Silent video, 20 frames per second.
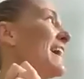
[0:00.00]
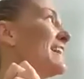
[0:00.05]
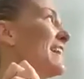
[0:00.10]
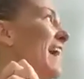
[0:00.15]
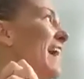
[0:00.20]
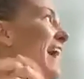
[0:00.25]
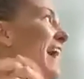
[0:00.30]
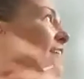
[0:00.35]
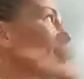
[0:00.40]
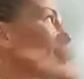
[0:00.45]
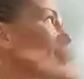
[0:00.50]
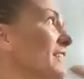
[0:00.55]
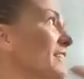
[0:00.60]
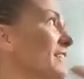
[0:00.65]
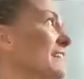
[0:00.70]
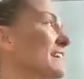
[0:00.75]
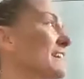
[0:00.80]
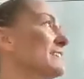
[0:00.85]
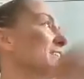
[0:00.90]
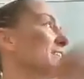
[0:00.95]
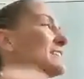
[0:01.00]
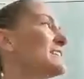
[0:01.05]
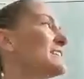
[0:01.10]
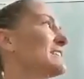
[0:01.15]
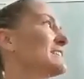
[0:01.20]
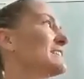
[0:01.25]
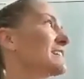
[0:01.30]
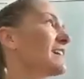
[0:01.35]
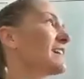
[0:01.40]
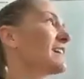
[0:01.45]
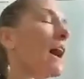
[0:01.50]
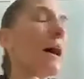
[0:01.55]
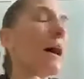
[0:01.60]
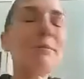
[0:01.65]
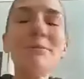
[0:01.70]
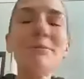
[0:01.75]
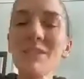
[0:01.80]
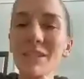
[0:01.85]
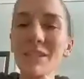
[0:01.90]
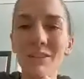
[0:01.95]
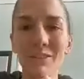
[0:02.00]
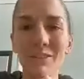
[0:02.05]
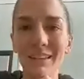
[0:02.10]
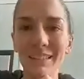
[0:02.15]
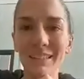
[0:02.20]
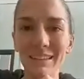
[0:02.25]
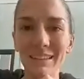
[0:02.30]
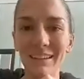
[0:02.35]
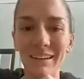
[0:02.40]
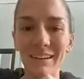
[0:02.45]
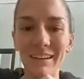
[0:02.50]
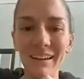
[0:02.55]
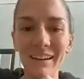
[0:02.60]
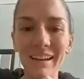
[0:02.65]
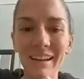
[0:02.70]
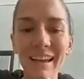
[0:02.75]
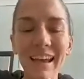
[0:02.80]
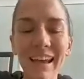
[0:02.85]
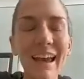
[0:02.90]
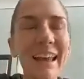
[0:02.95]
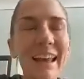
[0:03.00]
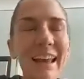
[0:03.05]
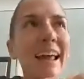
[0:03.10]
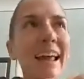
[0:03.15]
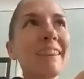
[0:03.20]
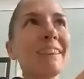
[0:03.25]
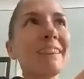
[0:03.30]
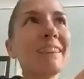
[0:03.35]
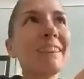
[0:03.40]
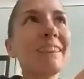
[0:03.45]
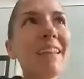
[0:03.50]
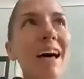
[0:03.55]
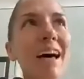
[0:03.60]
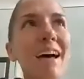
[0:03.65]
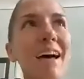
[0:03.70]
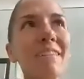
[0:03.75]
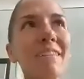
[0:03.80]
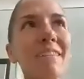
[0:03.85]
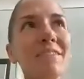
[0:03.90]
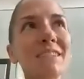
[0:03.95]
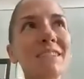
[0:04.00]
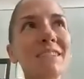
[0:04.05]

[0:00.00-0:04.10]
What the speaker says: everything to just come to you this year? And I loved